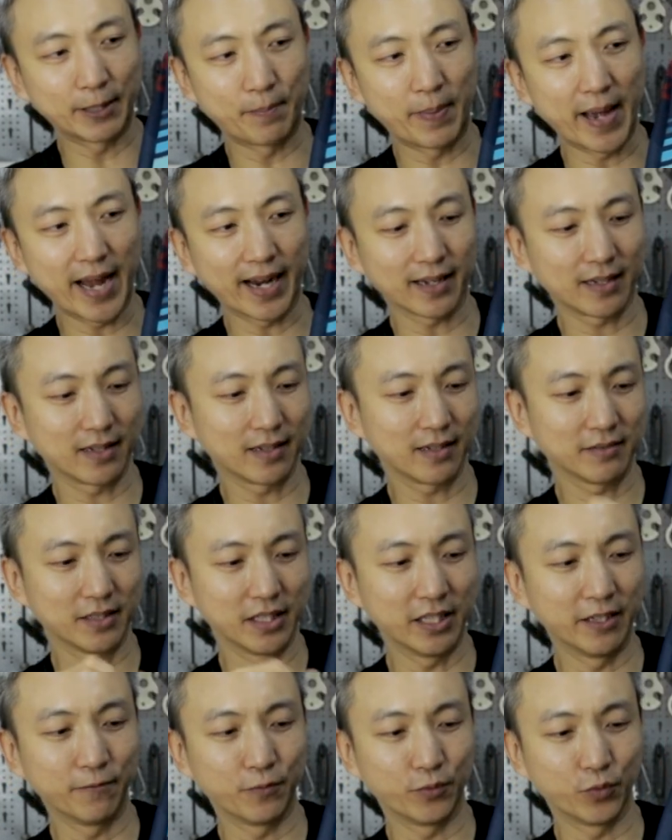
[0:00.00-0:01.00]
the back,
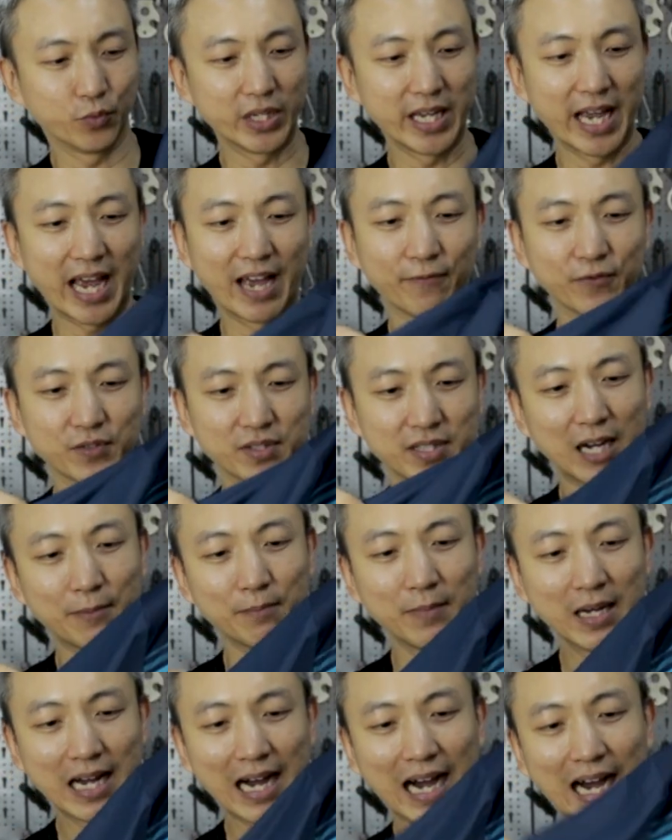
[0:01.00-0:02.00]
if we have
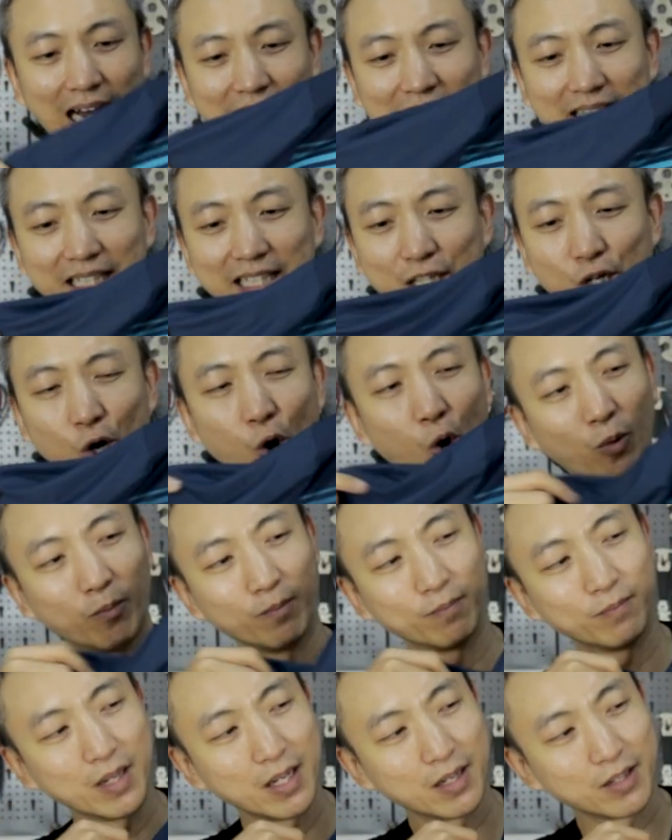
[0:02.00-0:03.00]
some
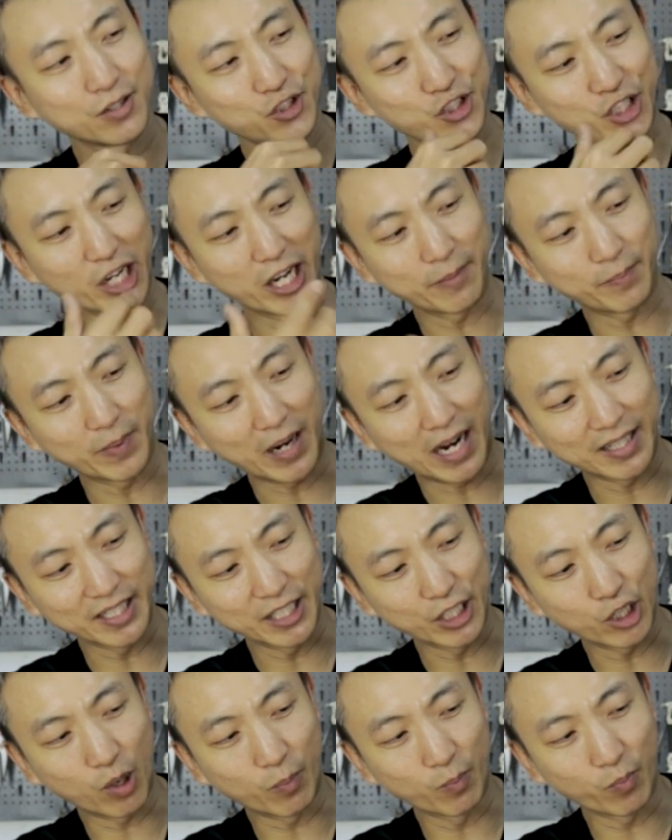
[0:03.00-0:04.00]
honeycomb shape,
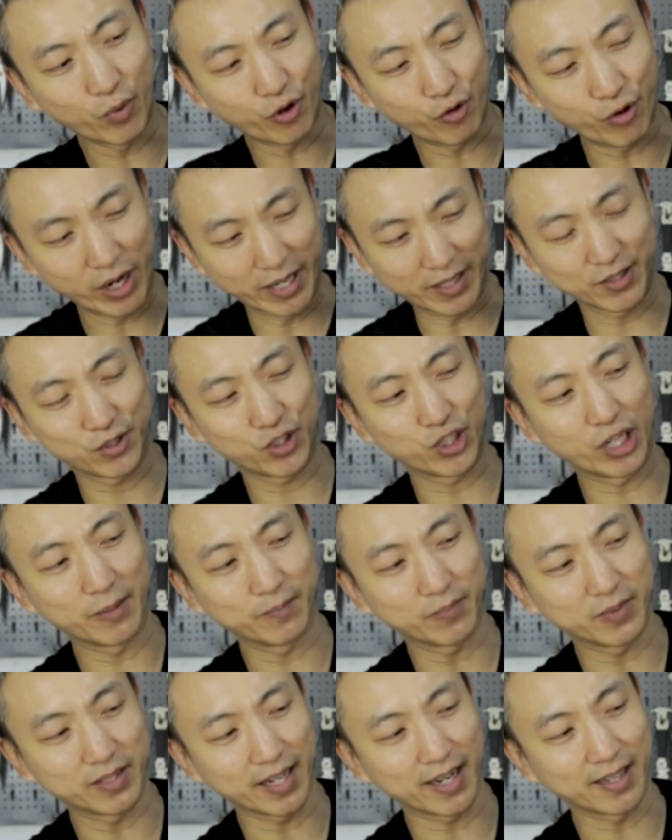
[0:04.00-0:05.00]
honeycomb grid
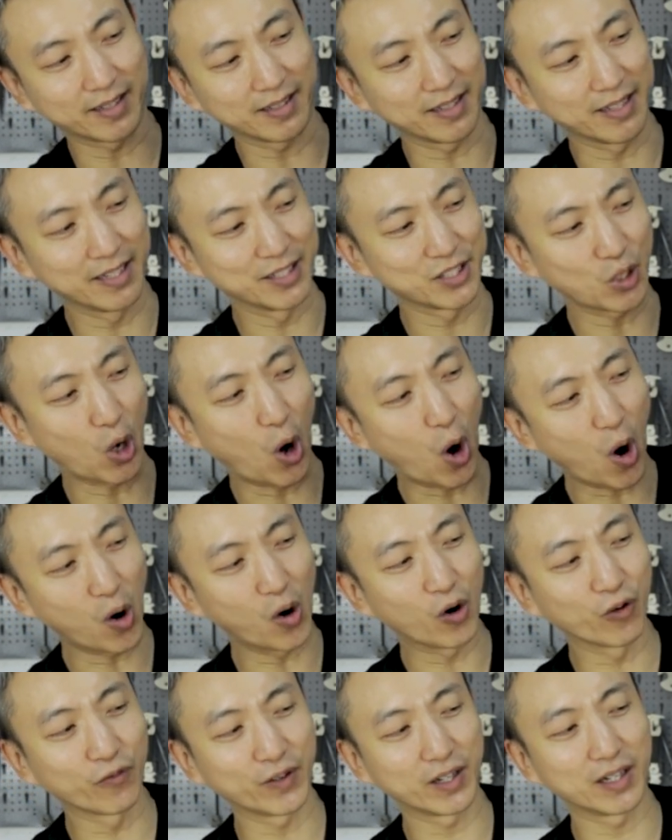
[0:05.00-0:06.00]
shape that is
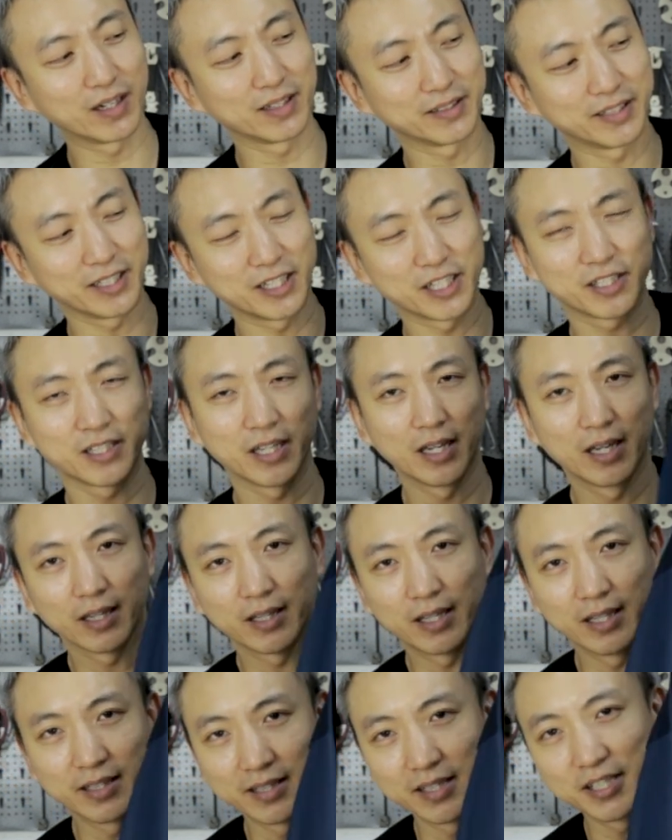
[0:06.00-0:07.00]
all over this
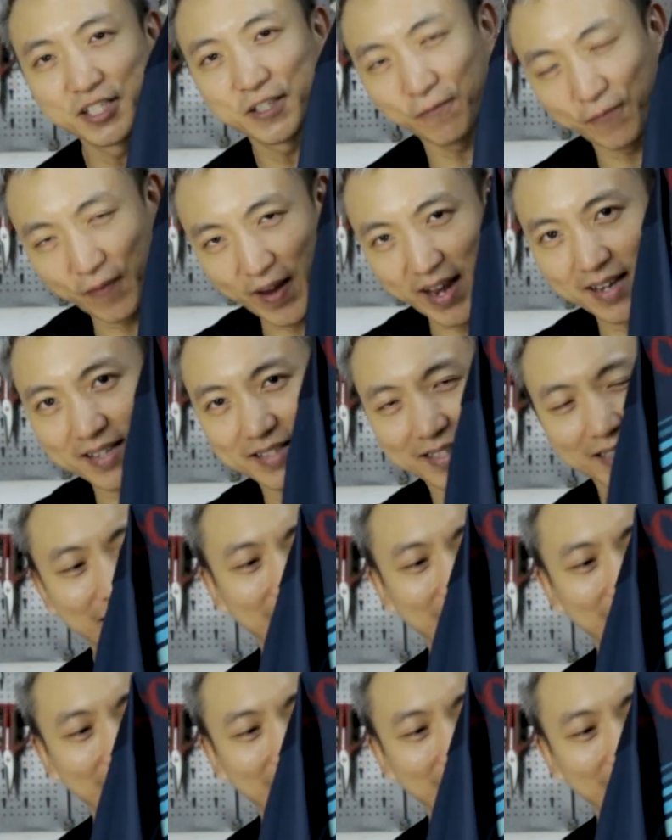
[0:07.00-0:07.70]
kitty's face,